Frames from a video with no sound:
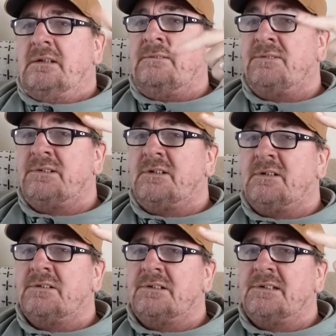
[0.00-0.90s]
if you're
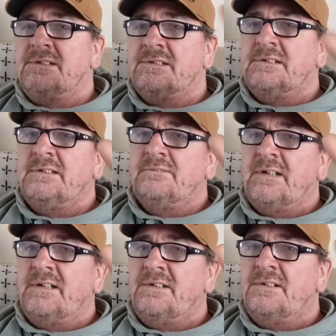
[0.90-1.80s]
not on the list and you've
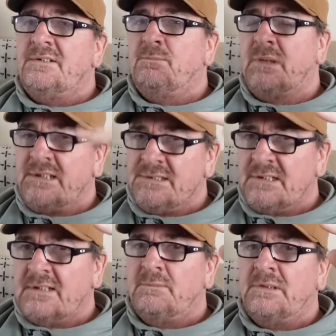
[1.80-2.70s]
entered,
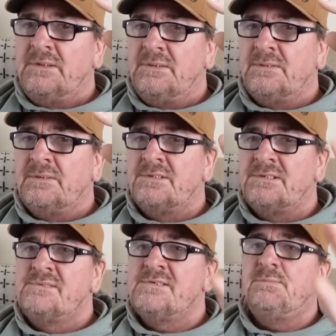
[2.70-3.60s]
please let me know
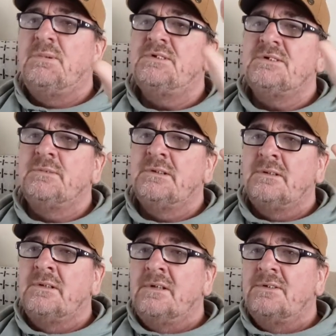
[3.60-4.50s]
as soon as
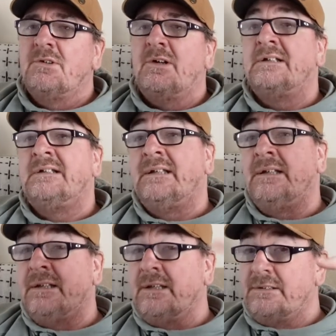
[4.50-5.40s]
possible so I can
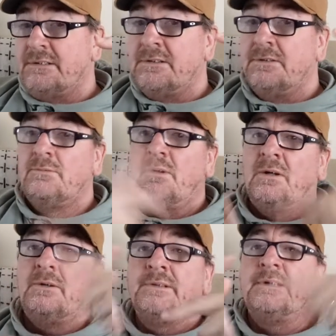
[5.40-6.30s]
get you
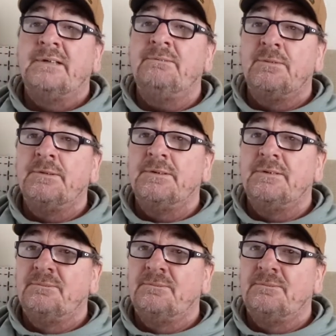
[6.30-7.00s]
on the giveaway.